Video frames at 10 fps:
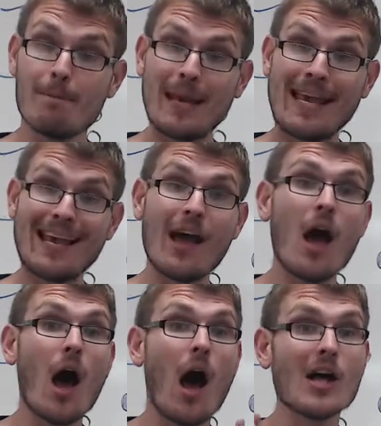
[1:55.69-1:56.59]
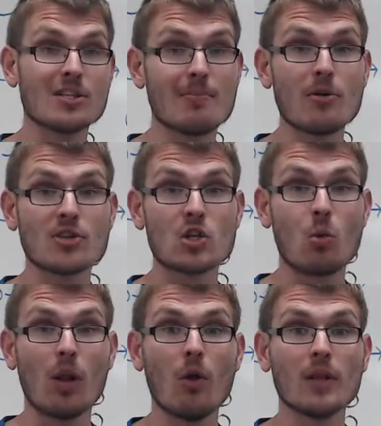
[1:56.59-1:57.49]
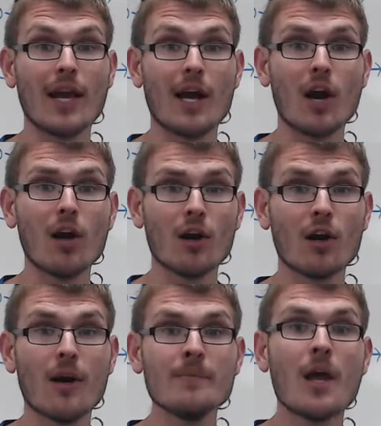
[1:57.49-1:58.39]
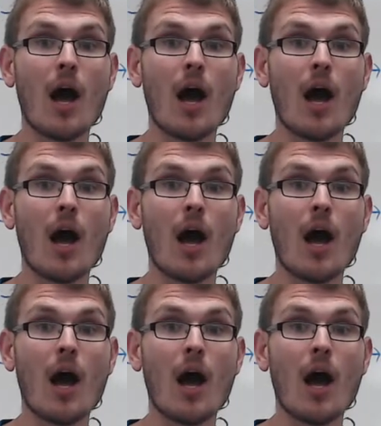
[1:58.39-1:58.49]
being osmosis will only occur